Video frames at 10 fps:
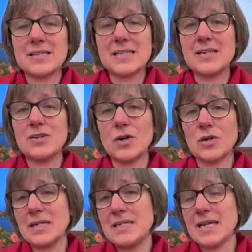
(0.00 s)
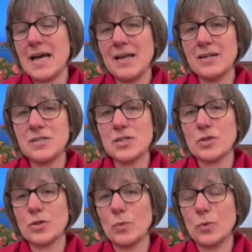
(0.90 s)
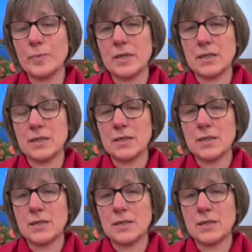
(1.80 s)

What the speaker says: the synagogue leader, and the woman.